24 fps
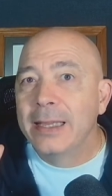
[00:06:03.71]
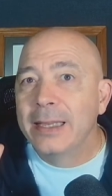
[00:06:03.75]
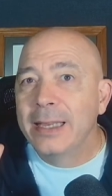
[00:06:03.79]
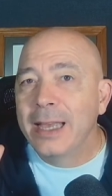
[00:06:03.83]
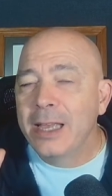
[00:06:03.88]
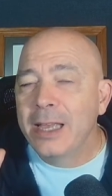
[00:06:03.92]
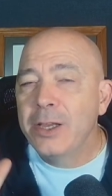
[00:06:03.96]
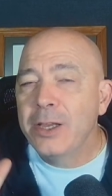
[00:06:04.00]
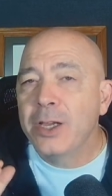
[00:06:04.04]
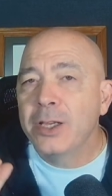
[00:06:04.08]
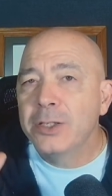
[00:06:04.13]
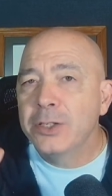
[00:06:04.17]

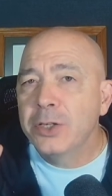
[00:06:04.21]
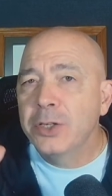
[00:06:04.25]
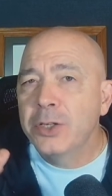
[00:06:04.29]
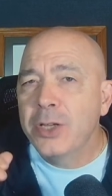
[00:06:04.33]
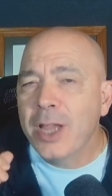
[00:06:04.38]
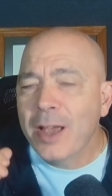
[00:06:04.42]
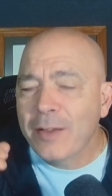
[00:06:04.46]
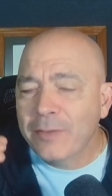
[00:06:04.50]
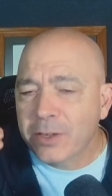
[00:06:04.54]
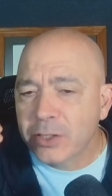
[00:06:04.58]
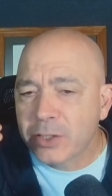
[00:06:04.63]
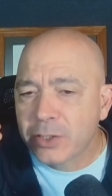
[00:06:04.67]
Yeah, you can. you
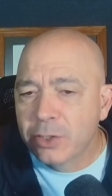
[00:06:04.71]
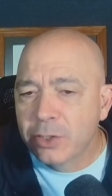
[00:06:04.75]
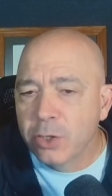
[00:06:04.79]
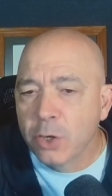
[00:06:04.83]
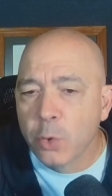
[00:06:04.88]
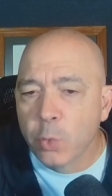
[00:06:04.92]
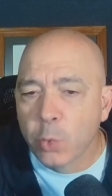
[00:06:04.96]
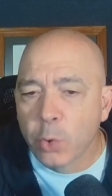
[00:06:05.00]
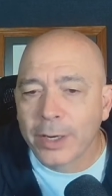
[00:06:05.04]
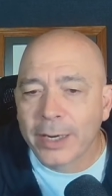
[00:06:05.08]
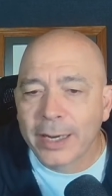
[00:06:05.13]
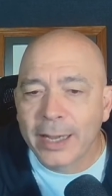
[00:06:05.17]
have to
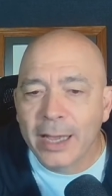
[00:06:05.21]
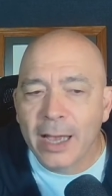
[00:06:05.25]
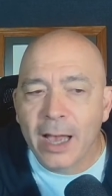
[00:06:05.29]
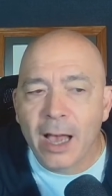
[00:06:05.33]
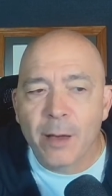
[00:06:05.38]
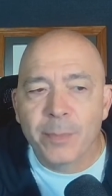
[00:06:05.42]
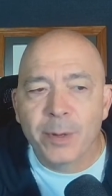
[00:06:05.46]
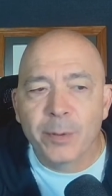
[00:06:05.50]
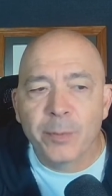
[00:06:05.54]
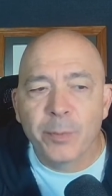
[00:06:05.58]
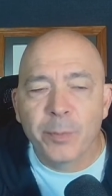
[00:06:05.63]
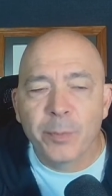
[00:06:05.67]
still work
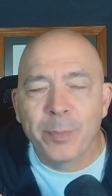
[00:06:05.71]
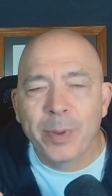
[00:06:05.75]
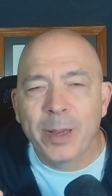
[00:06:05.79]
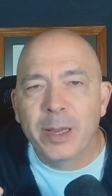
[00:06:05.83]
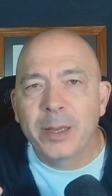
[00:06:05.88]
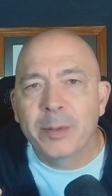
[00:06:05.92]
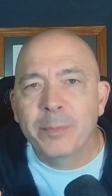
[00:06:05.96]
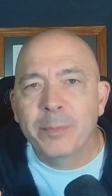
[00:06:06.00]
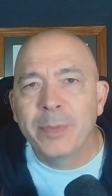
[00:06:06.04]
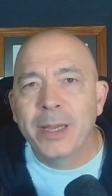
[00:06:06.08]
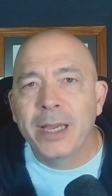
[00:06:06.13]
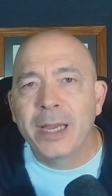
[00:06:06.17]
out, but
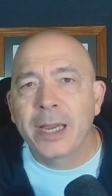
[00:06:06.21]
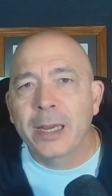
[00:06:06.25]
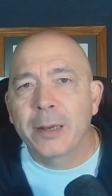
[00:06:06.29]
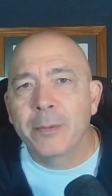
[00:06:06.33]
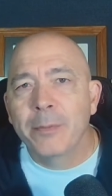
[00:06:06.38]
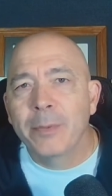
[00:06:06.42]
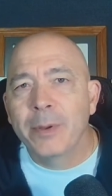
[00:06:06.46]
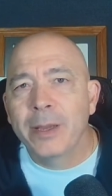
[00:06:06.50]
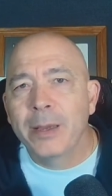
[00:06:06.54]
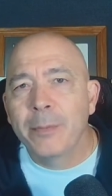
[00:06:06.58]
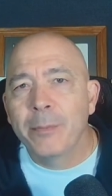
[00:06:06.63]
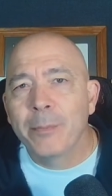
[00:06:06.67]
be be
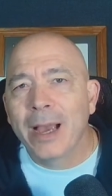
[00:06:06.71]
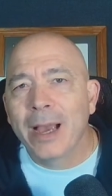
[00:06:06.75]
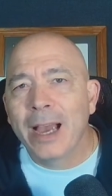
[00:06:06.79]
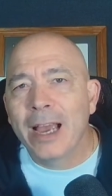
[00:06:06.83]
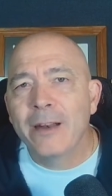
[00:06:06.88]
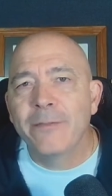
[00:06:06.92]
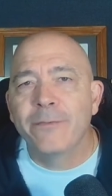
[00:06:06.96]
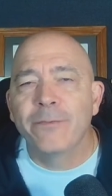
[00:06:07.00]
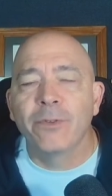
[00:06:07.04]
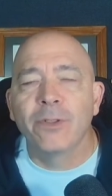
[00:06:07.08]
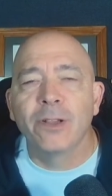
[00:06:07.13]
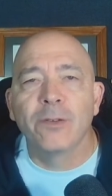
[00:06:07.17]
be
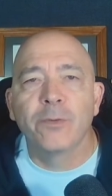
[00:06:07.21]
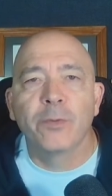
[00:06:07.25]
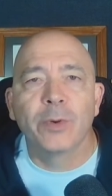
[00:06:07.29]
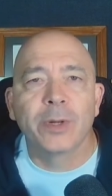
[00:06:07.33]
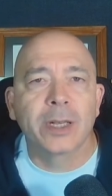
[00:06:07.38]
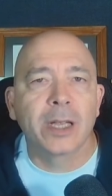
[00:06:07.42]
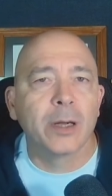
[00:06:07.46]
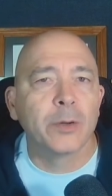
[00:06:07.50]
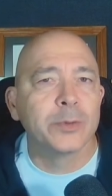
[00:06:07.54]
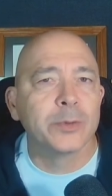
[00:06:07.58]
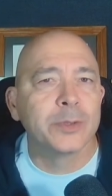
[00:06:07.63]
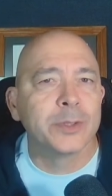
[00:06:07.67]
mindful of
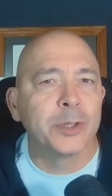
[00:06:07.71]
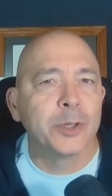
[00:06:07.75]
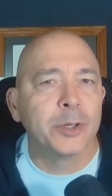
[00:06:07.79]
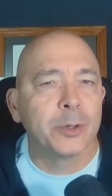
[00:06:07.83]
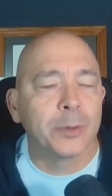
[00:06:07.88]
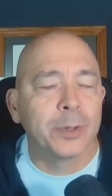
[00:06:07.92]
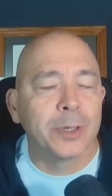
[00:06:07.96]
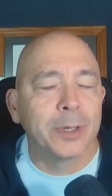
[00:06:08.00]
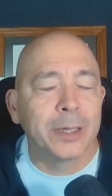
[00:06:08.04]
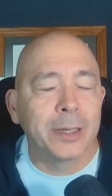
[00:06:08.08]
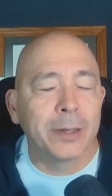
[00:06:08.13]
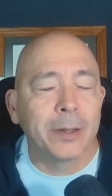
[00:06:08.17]
what goes
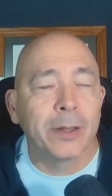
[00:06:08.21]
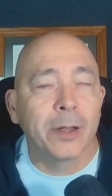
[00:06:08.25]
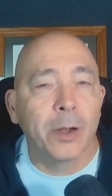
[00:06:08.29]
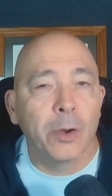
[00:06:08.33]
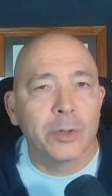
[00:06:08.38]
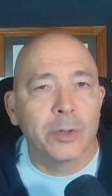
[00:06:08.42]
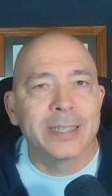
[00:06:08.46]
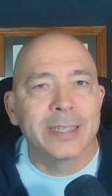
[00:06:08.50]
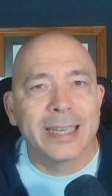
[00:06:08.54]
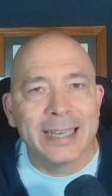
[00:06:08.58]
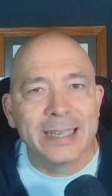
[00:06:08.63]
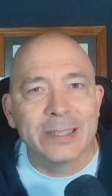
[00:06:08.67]
your
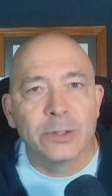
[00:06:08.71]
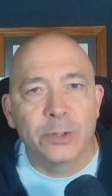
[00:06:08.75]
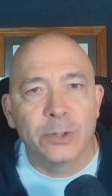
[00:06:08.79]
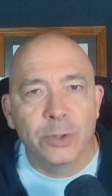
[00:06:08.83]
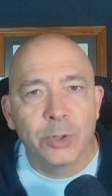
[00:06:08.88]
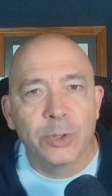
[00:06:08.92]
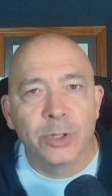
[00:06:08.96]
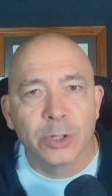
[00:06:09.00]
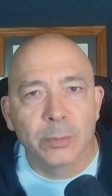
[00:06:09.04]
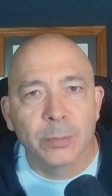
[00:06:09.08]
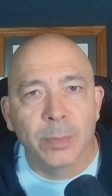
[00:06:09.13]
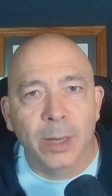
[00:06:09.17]
goes
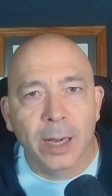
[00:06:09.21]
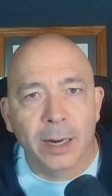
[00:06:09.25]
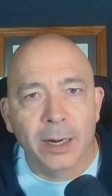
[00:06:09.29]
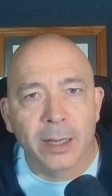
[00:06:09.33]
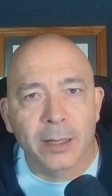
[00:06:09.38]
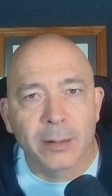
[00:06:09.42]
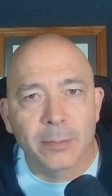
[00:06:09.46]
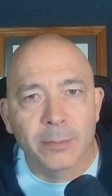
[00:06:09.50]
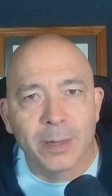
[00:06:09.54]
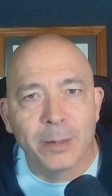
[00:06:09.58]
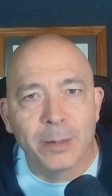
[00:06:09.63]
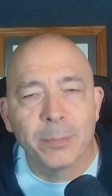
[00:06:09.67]
into your
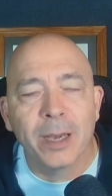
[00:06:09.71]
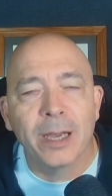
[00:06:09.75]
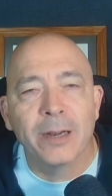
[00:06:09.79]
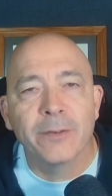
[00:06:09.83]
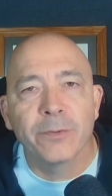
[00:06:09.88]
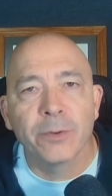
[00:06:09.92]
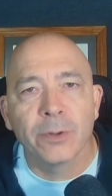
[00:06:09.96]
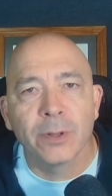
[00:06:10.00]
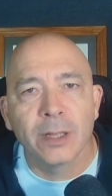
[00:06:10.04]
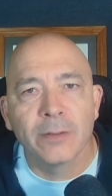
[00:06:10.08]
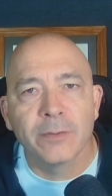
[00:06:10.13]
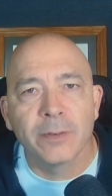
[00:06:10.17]
body. Be
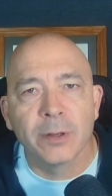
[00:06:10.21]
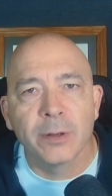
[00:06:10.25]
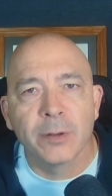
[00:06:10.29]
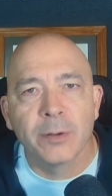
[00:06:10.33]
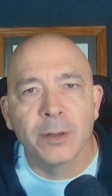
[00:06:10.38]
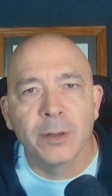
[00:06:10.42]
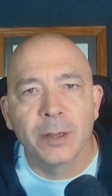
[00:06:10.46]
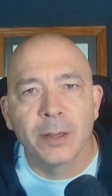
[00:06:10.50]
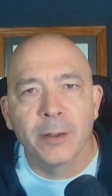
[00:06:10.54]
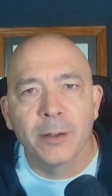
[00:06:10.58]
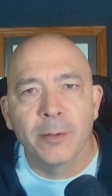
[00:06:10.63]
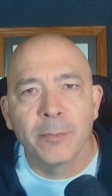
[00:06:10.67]
mindful of it.
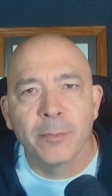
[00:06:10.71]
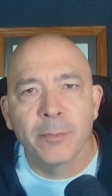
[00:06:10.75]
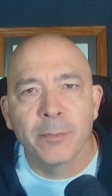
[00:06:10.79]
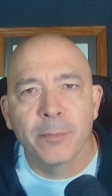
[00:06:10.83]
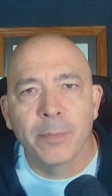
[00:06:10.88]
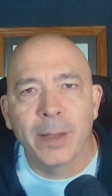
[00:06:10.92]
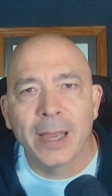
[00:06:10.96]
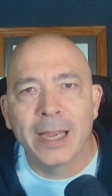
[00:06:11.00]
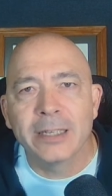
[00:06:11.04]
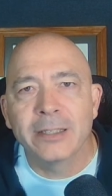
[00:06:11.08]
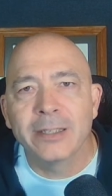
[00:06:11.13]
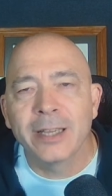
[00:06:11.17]

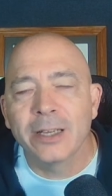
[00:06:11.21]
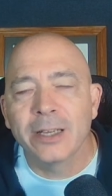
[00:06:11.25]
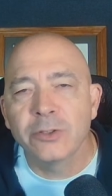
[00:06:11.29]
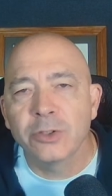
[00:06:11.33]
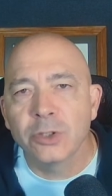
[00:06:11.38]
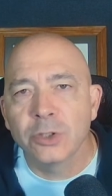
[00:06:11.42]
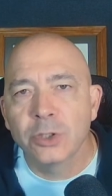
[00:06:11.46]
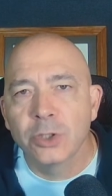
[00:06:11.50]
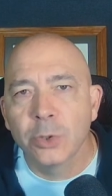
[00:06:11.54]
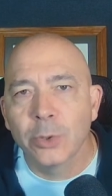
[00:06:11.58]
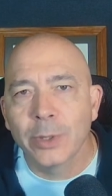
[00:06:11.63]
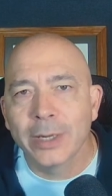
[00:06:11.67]
Pay
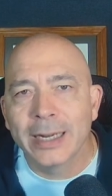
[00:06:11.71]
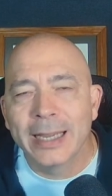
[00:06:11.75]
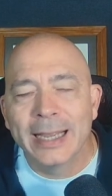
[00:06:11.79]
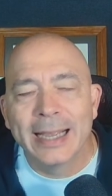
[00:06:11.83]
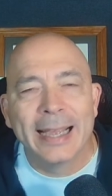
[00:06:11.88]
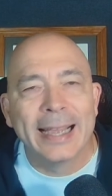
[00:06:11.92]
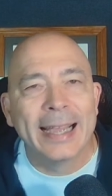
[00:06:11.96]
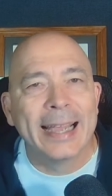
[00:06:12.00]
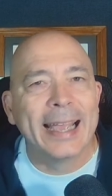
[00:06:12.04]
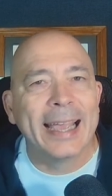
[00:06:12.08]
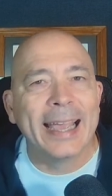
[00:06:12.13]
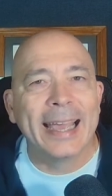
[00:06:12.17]
attention to it.
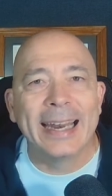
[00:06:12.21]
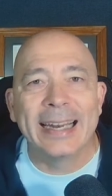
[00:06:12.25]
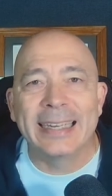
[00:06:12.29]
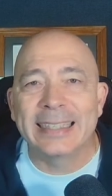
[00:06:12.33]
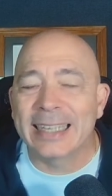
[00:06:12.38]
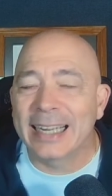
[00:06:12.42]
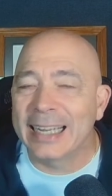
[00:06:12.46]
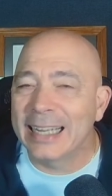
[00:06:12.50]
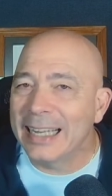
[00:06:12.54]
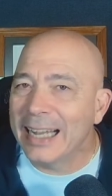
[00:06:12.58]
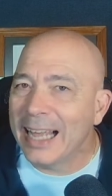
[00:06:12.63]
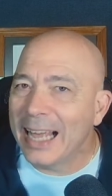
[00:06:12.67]
And
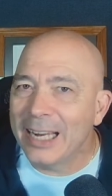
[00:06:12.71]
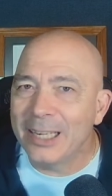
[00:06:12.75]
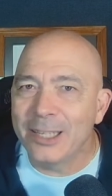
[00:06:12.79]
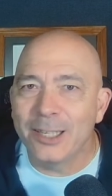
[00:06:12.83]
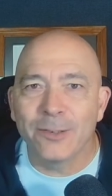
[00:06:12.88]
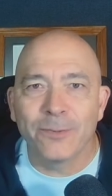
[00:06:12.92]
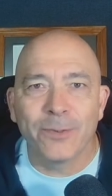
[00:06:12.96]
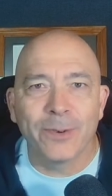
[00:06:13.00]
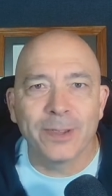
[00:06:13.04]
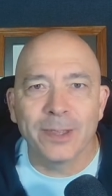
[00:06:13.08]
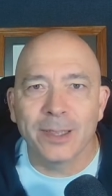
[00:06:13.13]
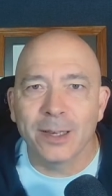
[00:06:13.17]
it's a lot
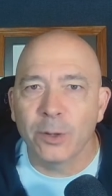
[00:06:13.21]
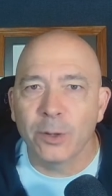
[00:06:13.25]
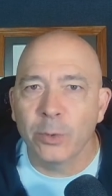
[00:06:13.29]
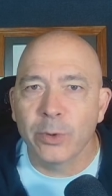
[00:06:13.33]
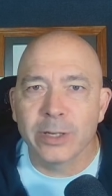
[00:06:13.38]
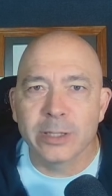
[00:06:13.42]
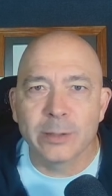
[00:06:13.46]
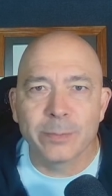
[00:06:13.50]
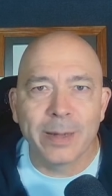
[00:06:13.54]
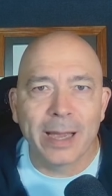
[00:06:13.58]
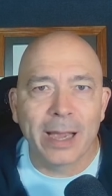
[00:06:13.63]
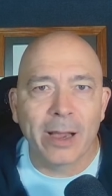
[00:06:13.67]
different than it
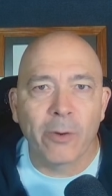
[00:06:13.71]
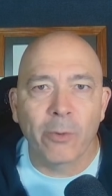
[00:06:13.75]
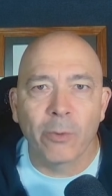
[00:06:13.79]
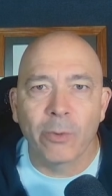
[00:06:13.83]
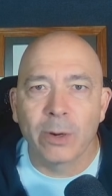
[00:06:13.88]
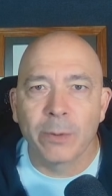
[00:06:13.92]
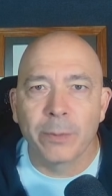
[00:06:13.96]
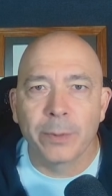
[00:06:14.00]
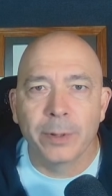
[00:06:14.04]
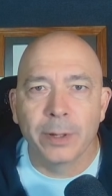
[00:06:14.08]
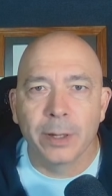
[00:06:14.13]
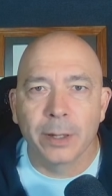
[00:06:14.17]
was back when
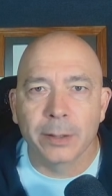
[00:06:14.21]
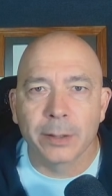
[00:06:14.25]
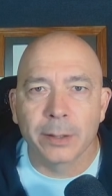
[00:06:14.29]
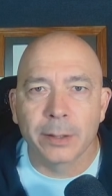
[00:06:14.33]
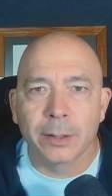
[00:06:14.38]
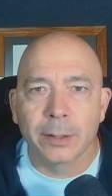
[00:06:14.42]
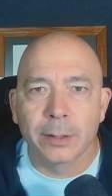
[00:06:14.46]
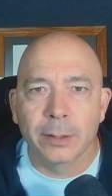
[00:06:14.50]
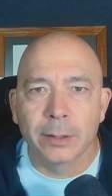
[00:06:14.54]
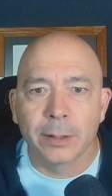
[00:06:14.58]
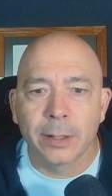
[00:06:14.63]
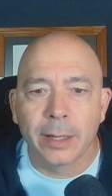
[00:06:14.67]
we were
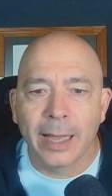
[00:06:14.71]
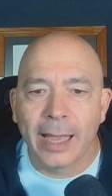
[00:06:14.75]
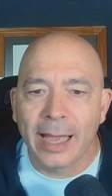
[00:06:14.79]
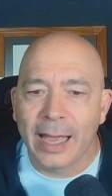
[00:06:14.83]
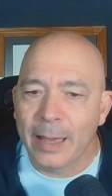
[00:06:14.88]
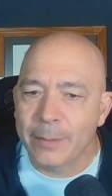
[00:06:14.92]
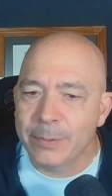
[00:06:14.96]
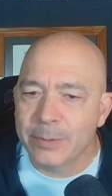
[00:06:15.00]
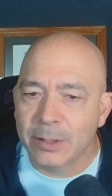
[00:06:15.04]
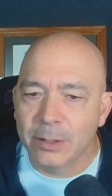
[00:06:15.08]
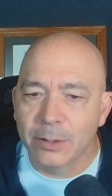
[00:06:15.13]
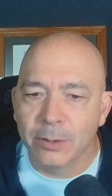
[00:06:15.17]
younger.
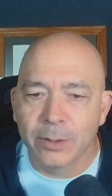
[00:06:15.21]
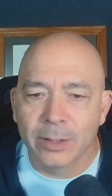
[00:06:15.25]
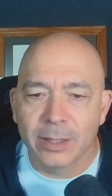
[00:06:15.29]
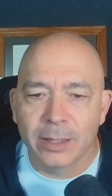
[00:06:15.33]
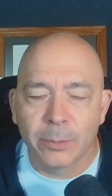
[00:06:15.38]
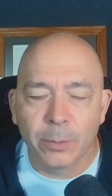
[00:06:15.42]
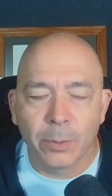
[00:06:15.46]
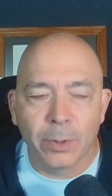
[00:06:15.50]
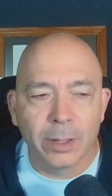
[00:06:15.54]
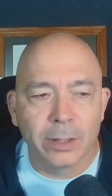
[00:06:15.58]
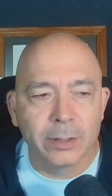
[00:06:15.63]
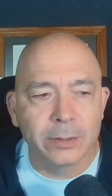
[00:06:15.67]
Absolutely,
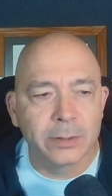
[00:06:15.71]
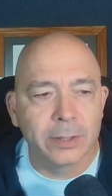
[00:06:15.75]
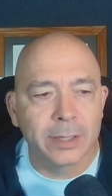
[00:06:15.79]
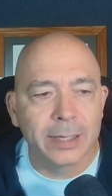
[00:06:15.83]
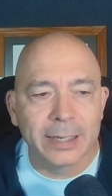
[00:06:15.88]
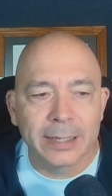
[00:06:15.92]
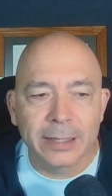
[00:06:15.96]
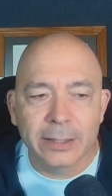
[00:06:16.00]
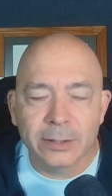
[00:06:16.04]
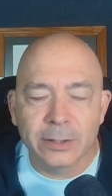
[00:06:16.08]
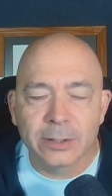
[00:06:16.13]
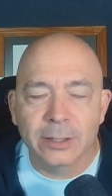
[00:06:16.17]
it was.
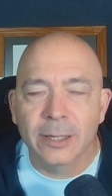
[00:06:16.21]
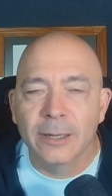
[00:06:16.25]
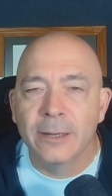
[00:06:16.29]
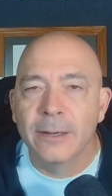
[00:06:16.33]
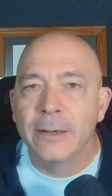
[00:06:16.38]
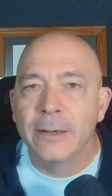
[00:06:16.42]
It is.